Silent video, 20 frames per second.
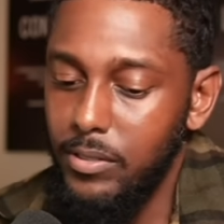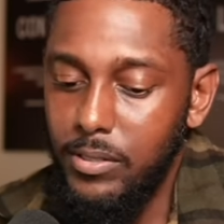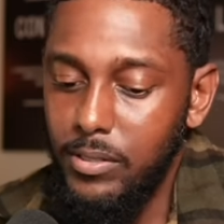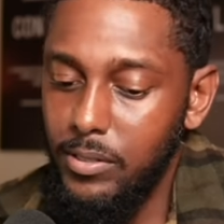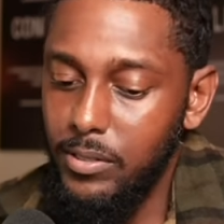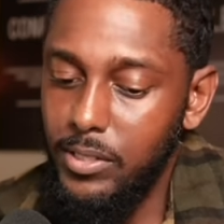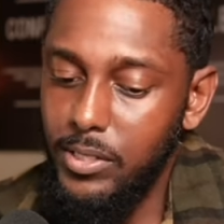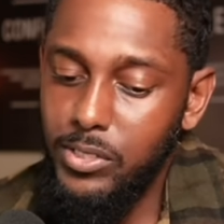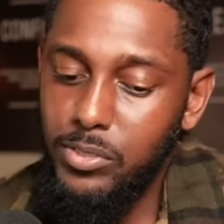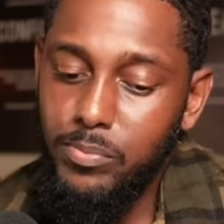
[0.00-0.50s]

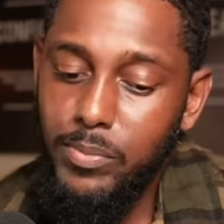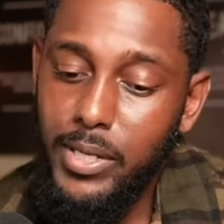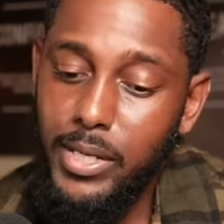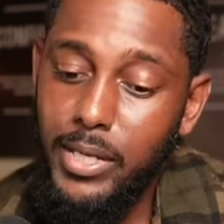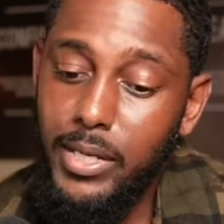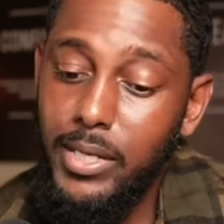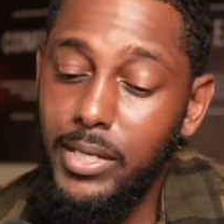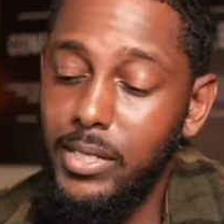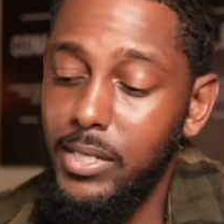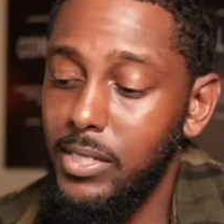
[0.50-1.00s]
This
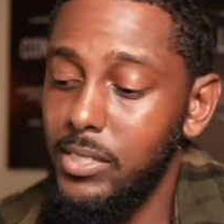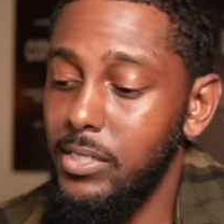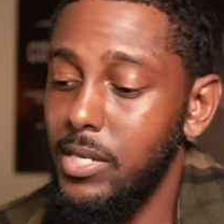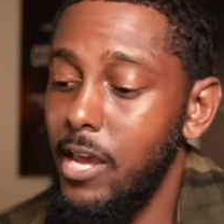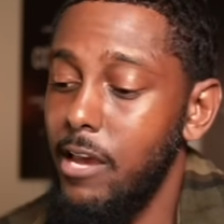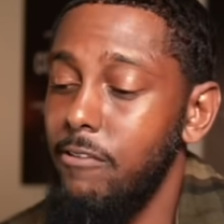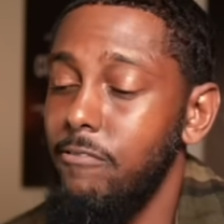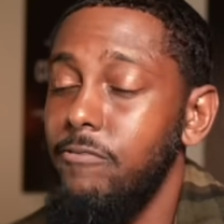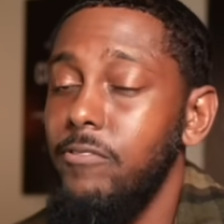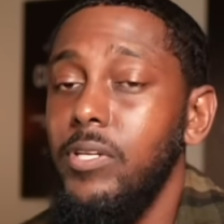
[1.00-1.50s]
man is
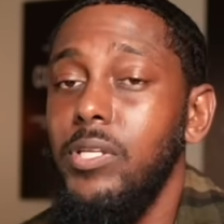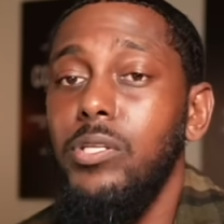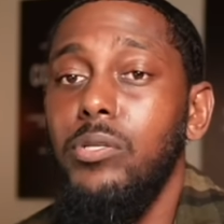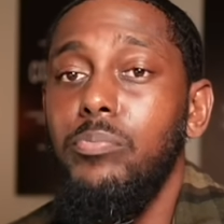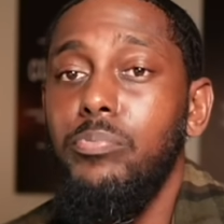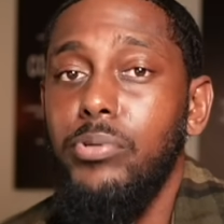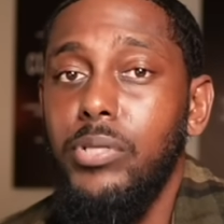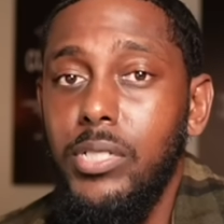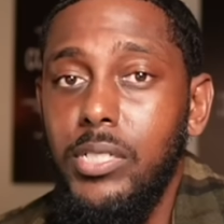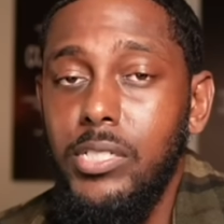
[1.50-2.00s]
not fit to
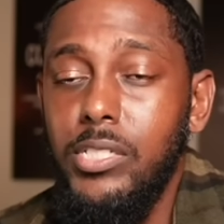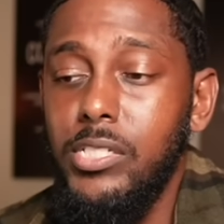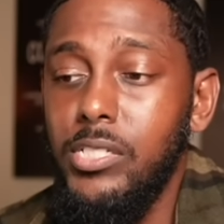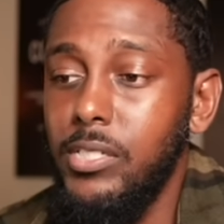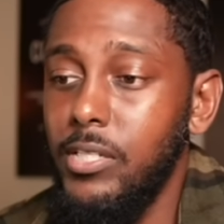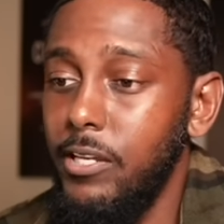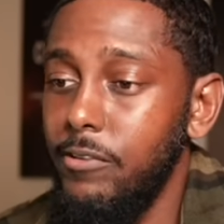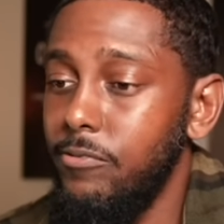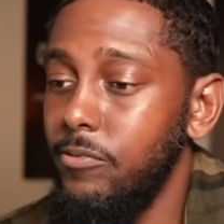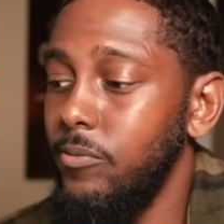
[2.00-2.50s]

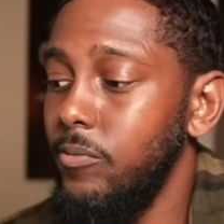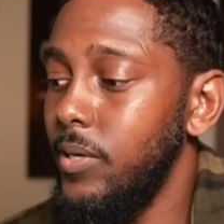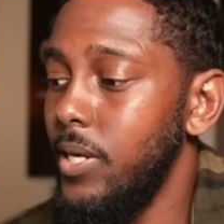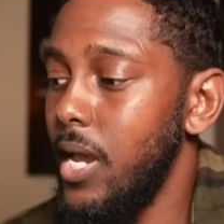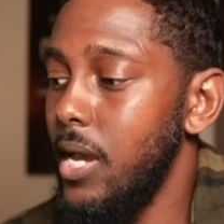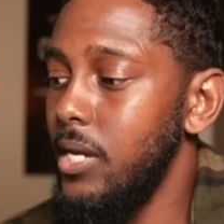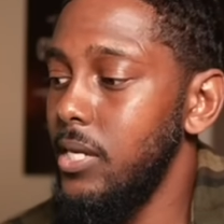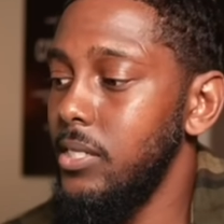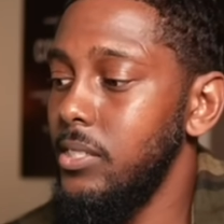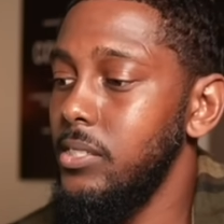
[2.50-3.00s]
preach. And from what
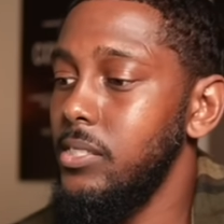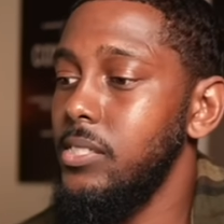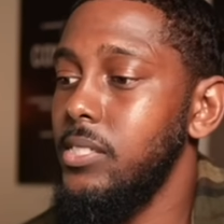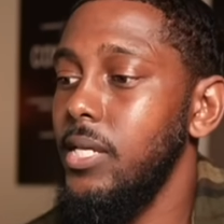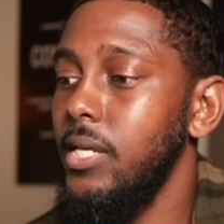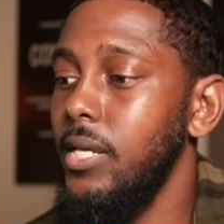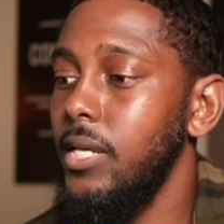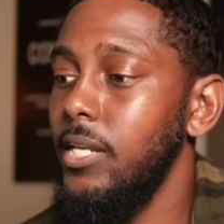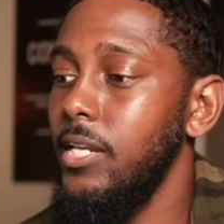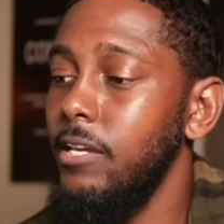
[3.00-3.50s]
I
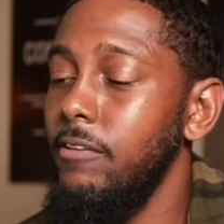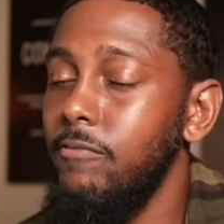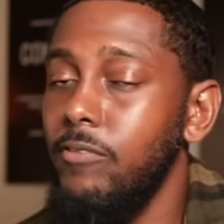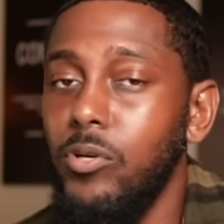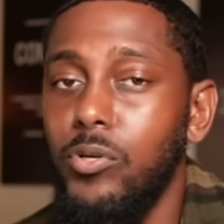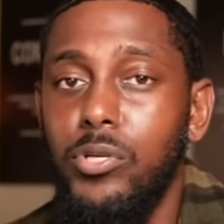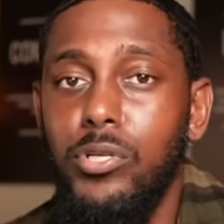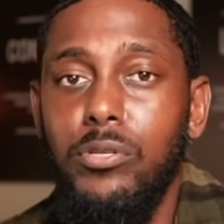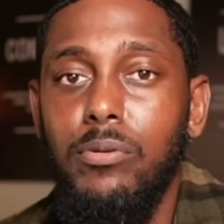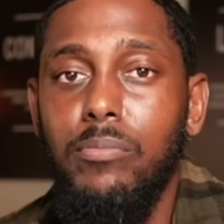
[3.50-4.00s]
understand, they
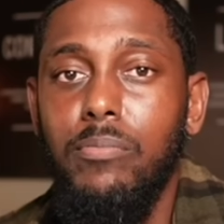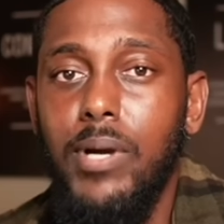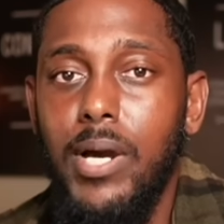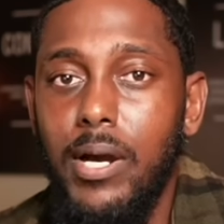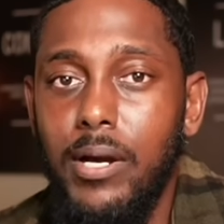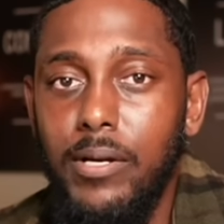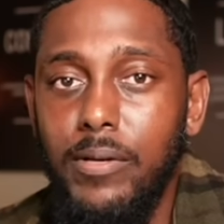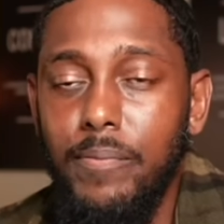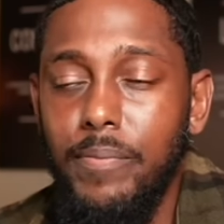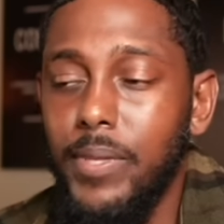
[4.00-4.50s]
voted him
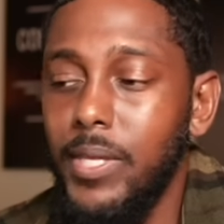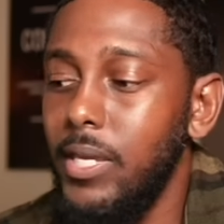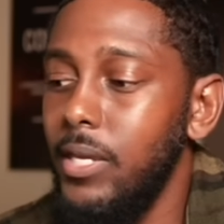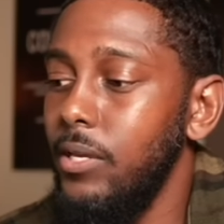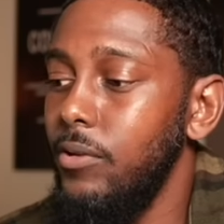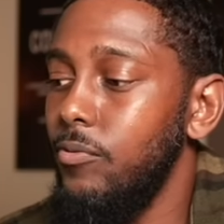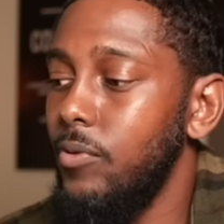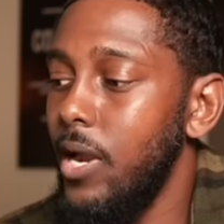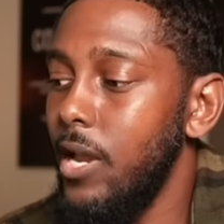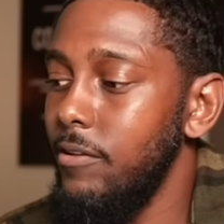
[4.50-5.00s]
out,
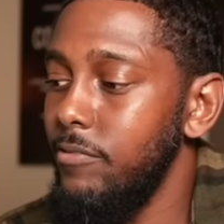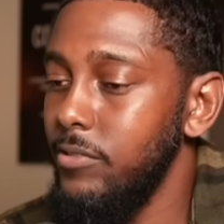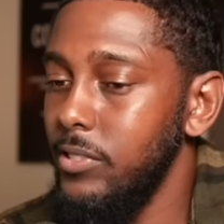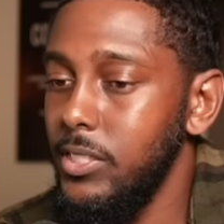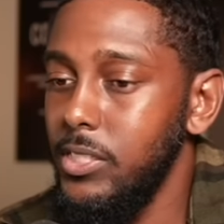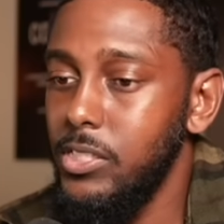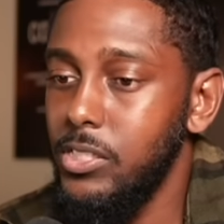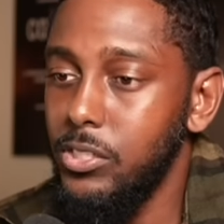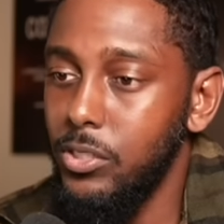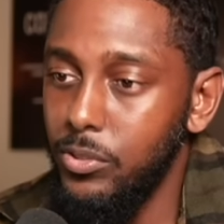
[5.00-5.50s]
and
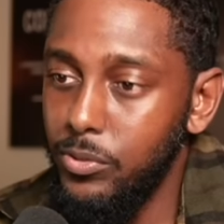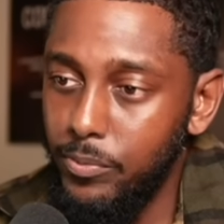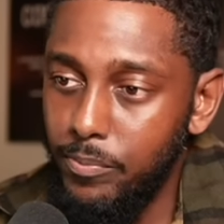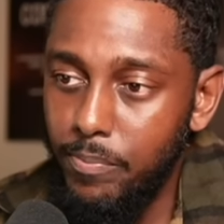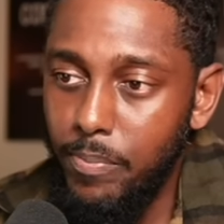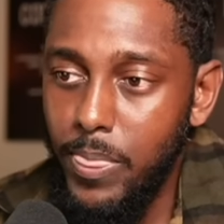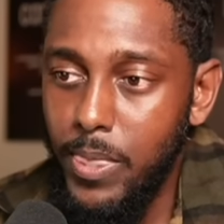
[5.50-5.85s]
rightfully so.